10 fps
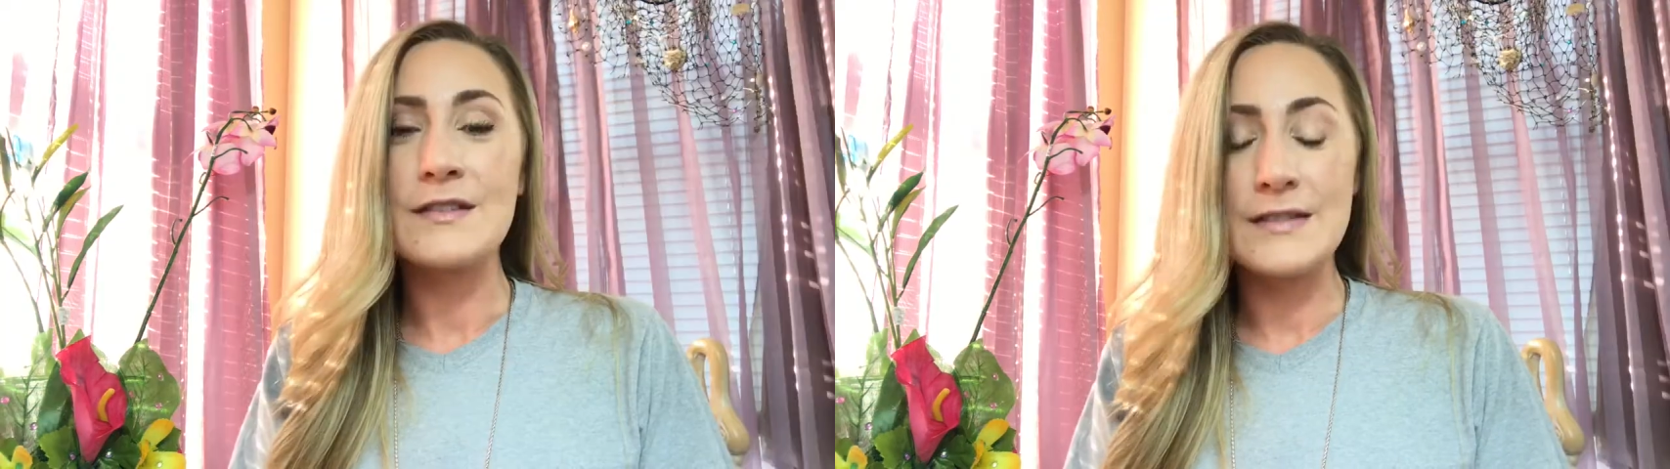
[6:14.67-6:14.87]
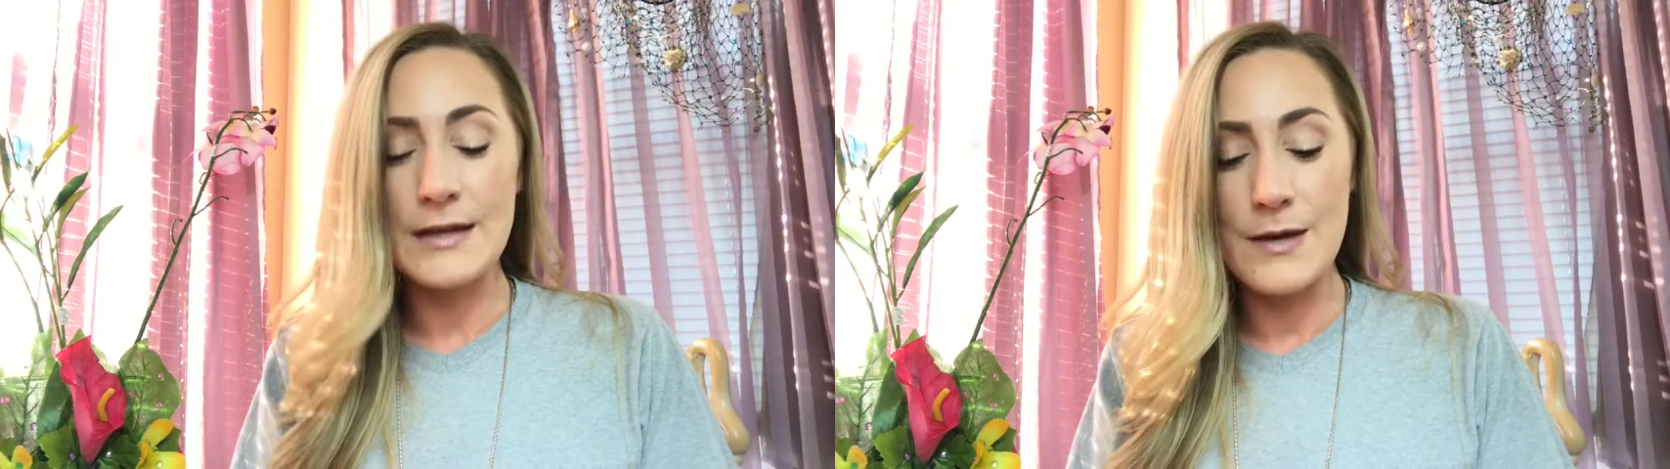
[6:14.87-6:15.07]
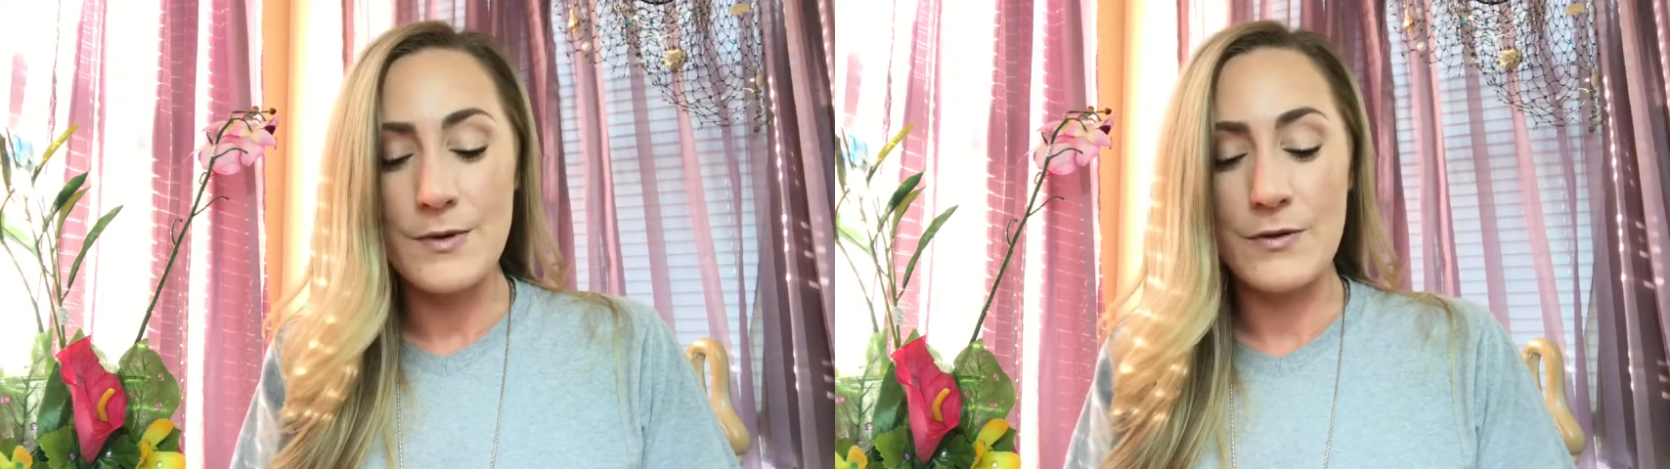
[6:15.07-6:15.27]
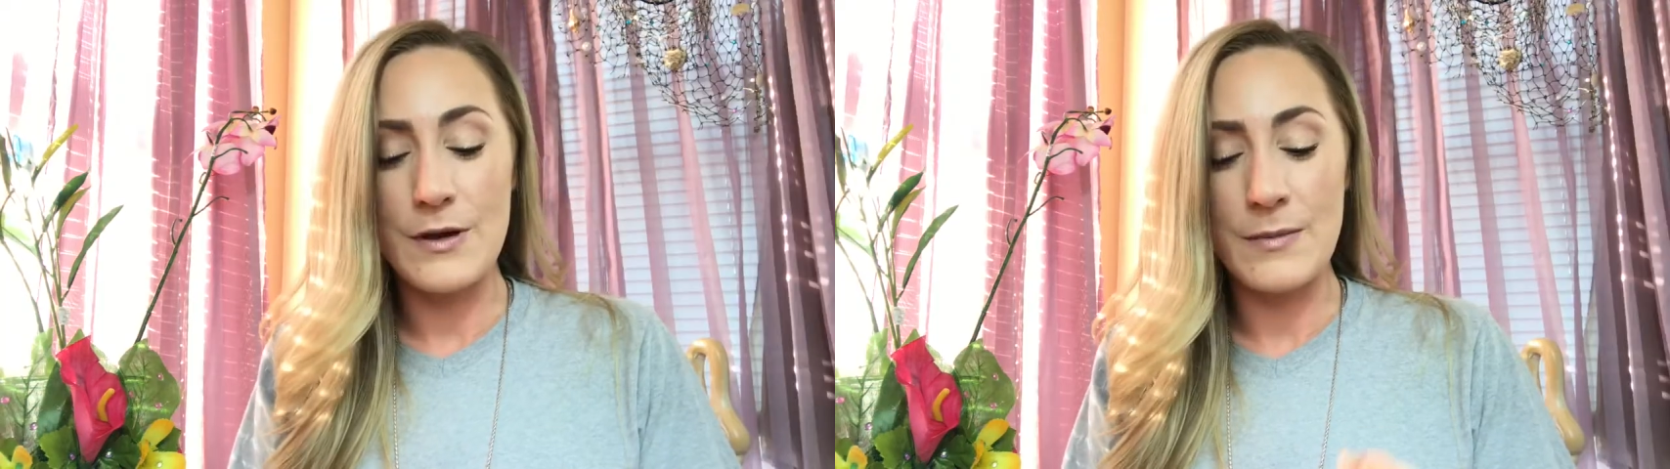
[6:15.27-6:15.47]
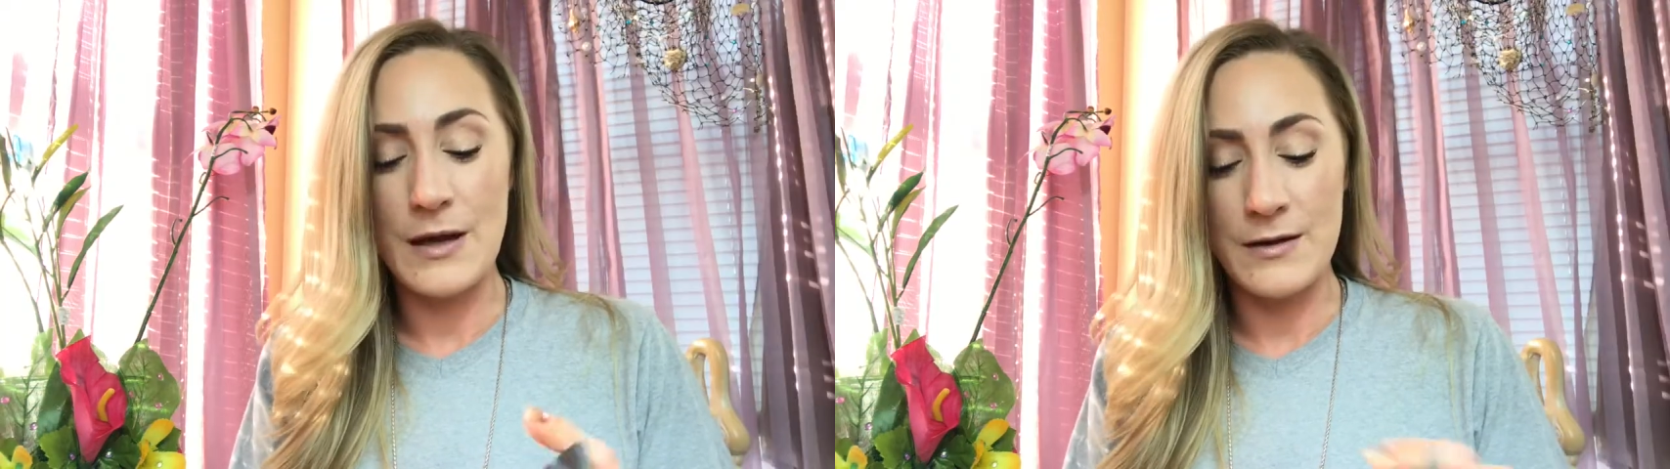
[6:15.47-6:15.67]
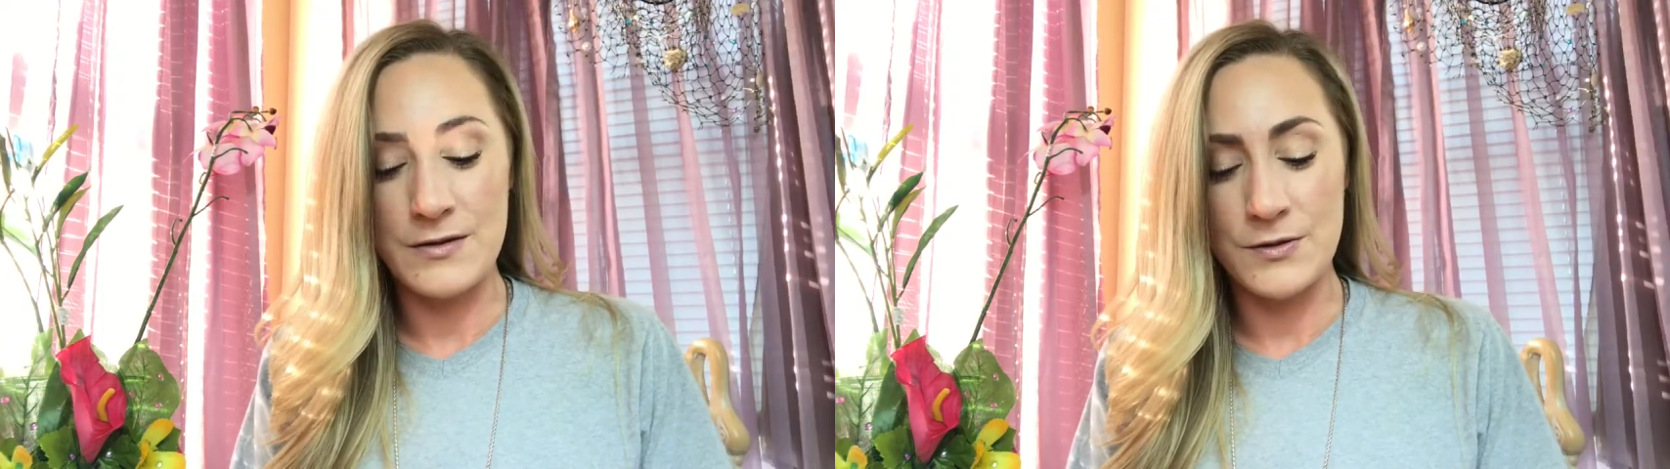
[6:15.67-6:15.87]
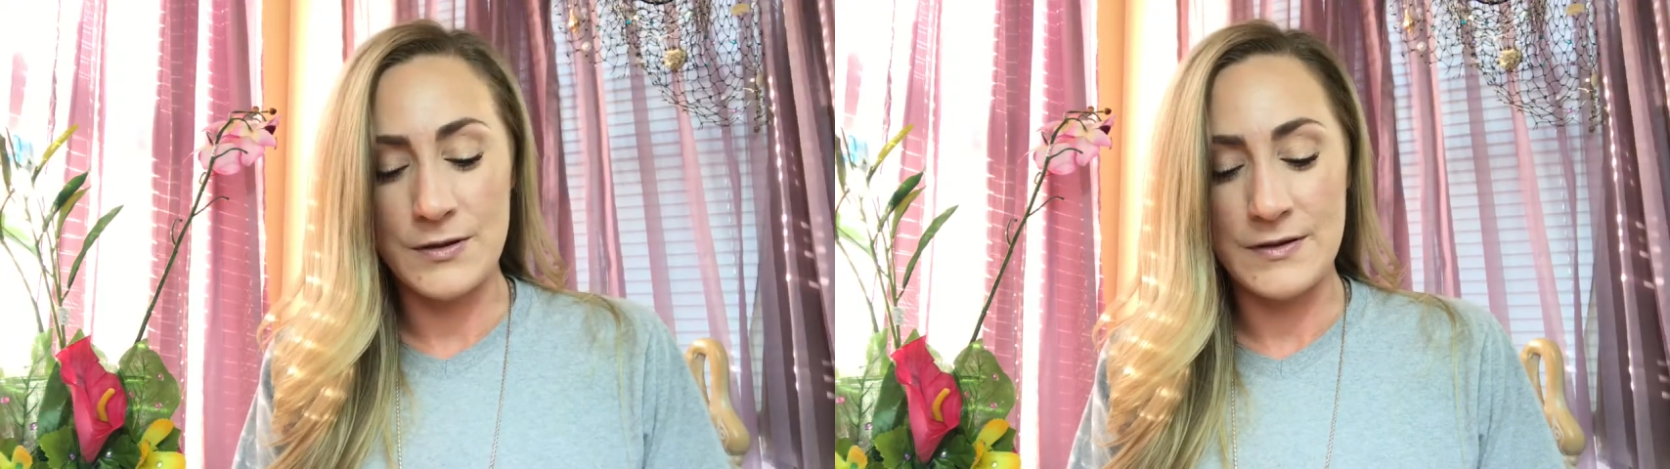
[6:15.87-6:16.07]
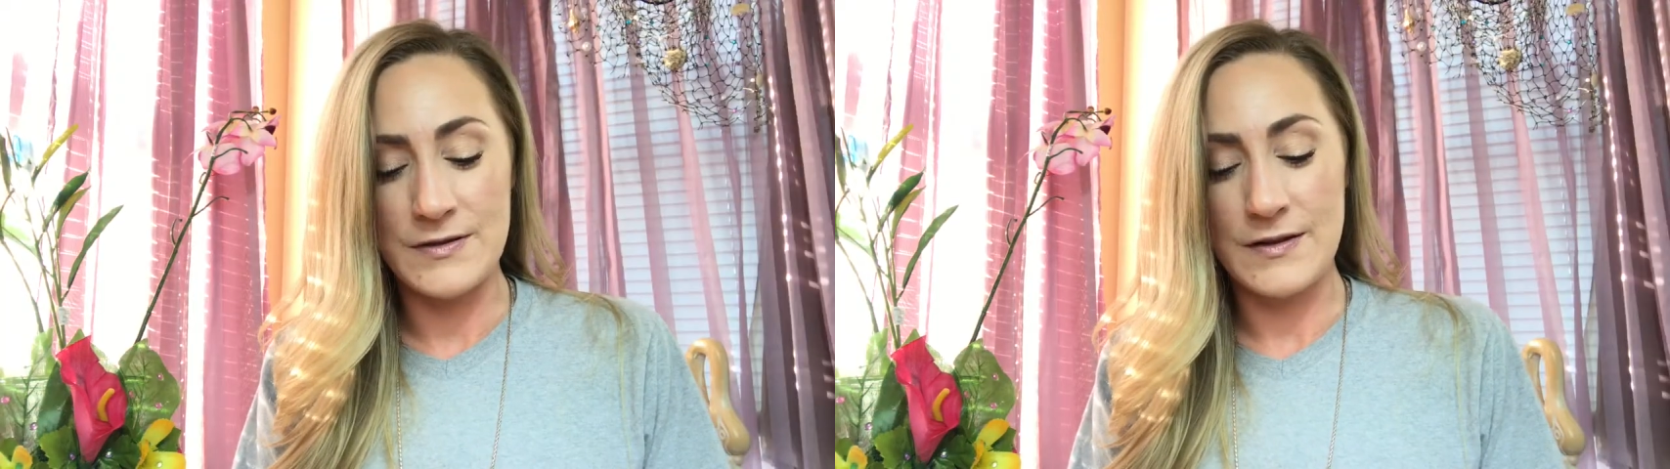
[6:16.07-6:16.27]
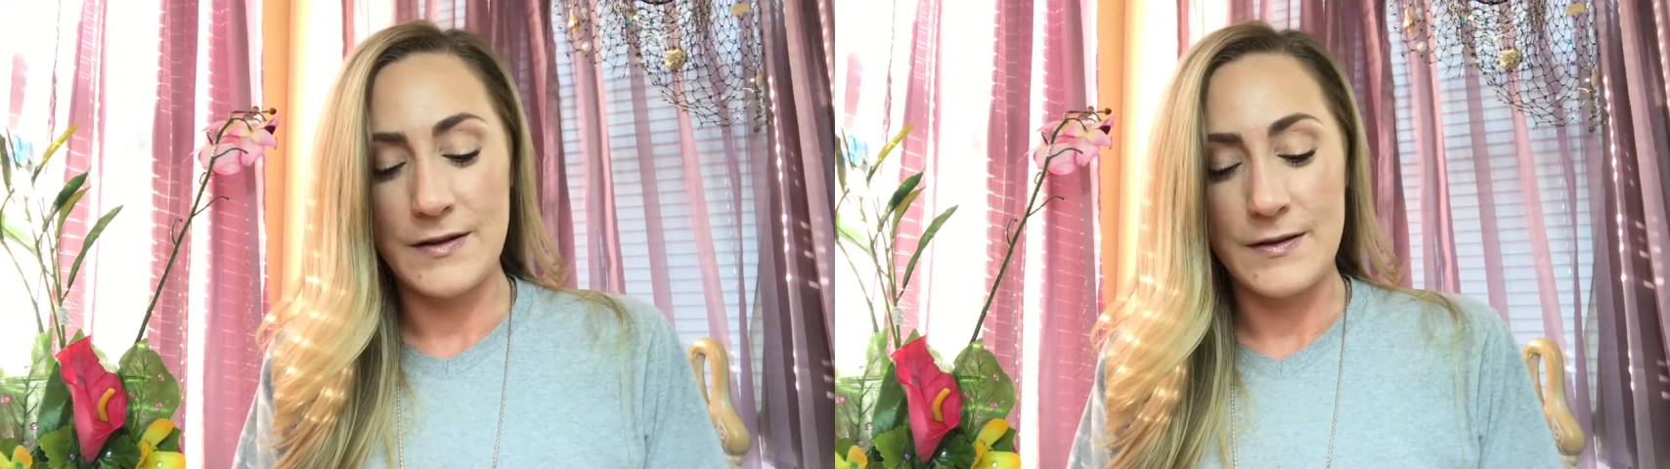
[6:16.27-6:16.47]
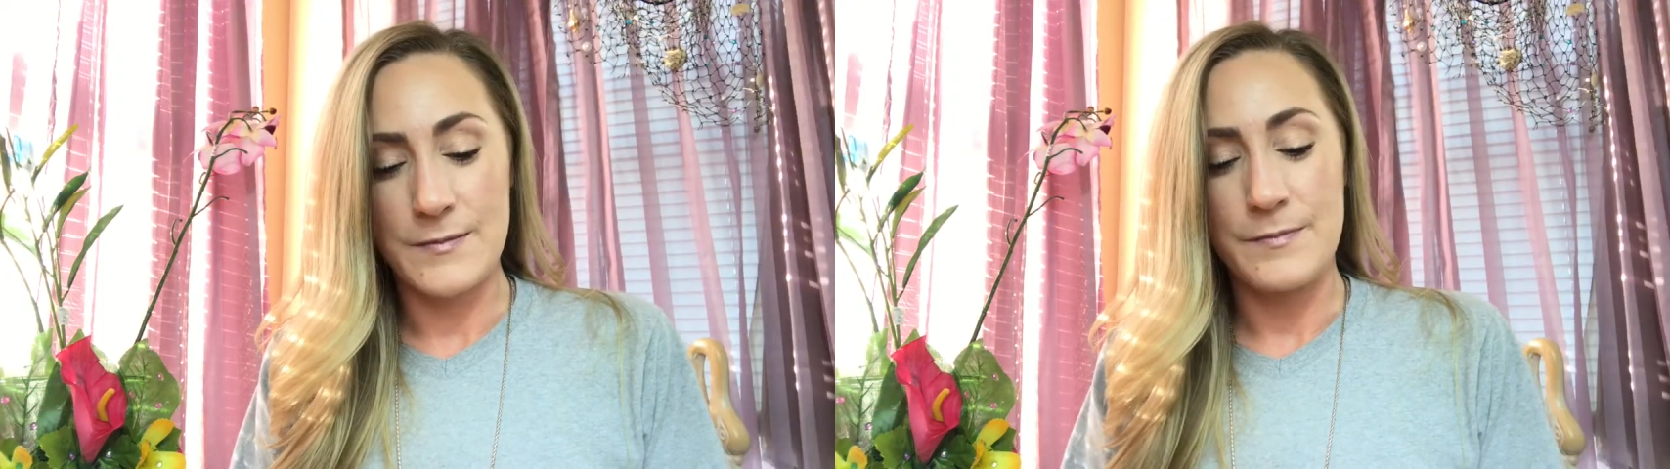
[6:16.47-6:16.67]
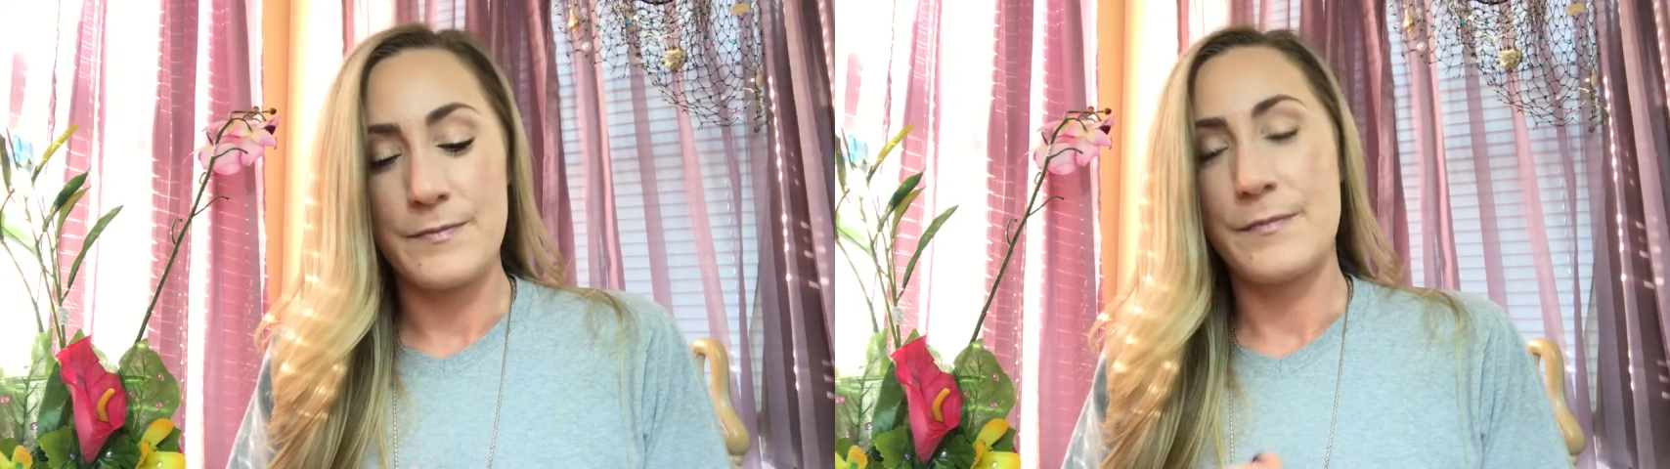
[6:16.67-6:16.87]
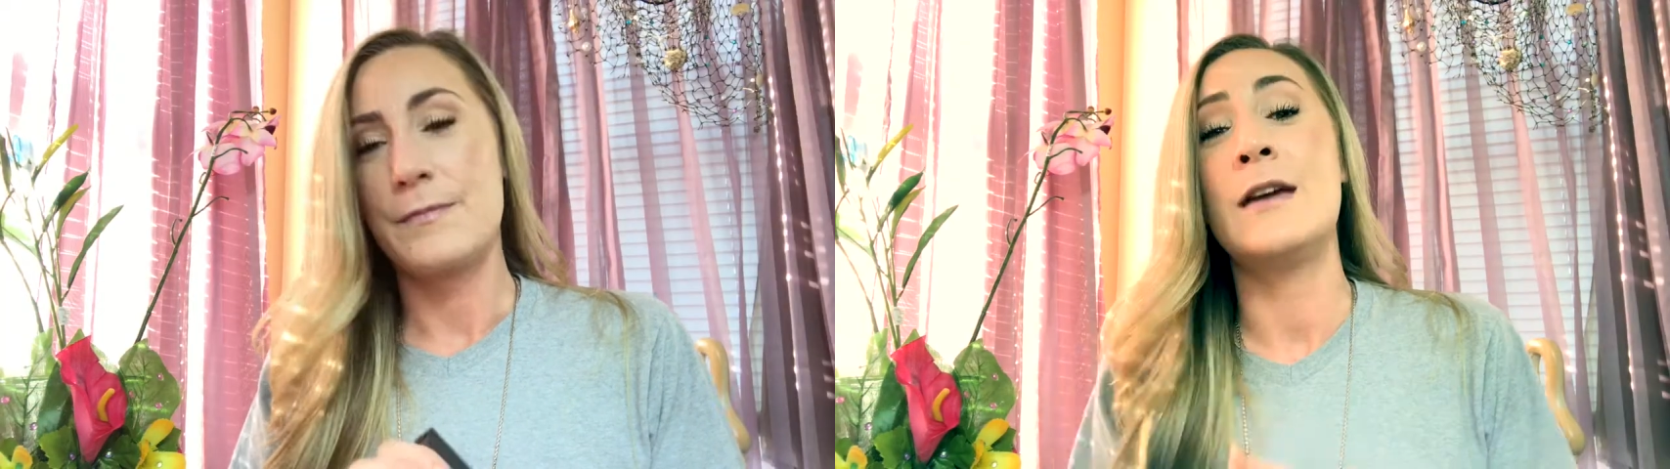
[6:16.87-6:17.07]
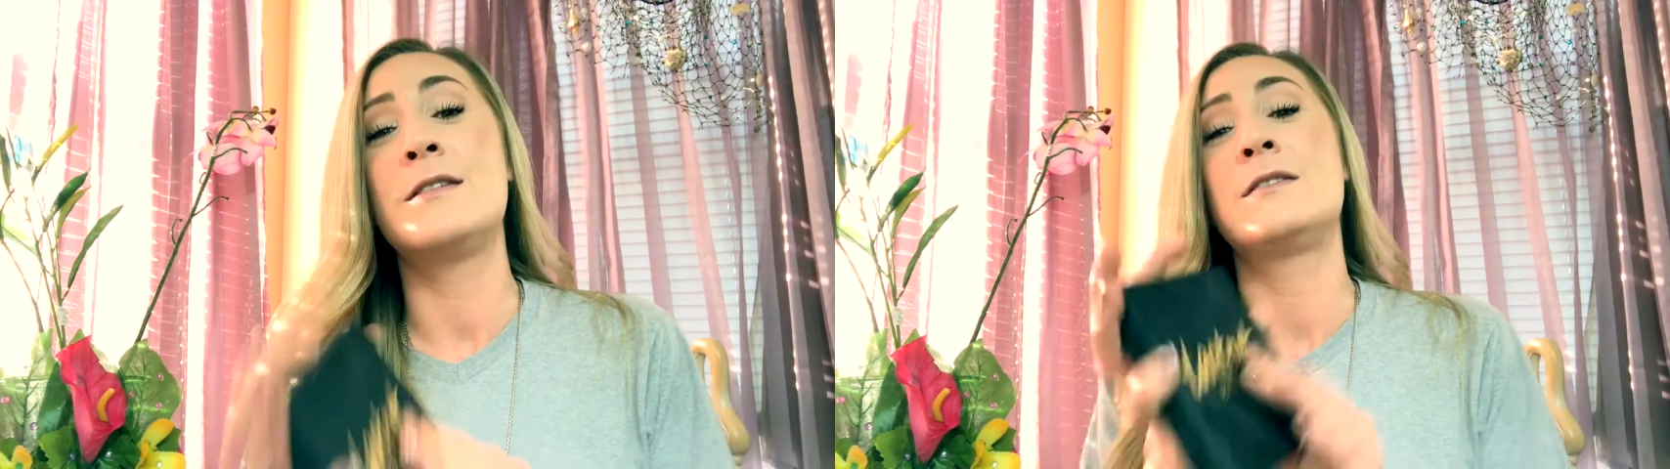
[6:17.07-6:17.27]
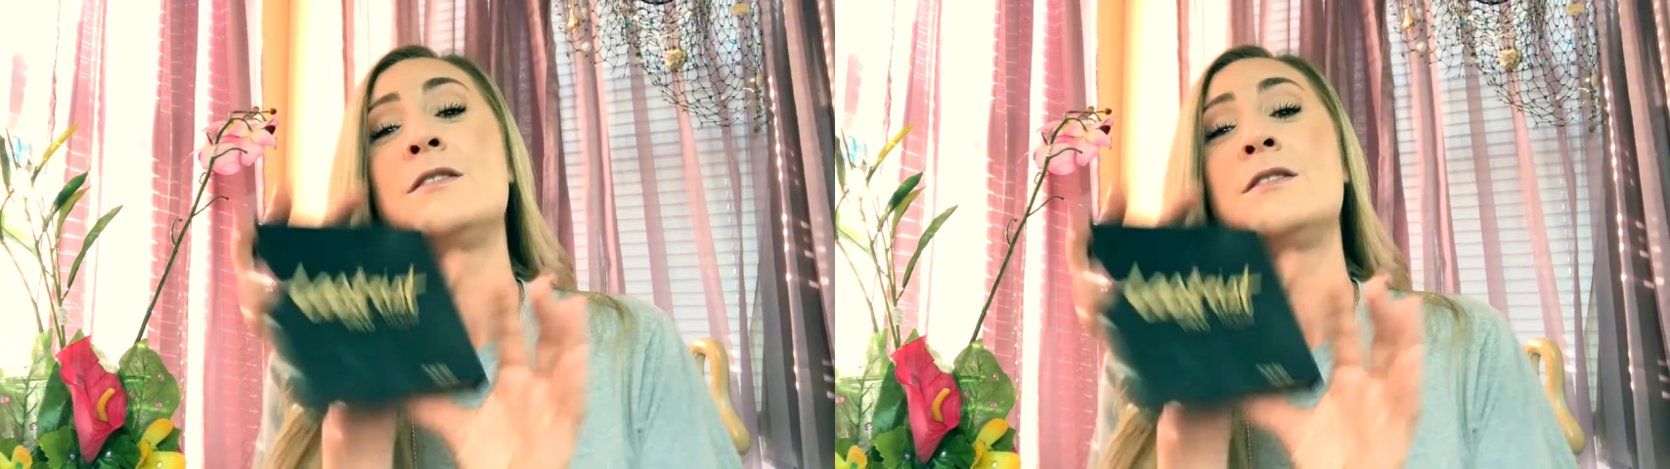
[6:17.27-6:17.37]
Sticking with cream contours is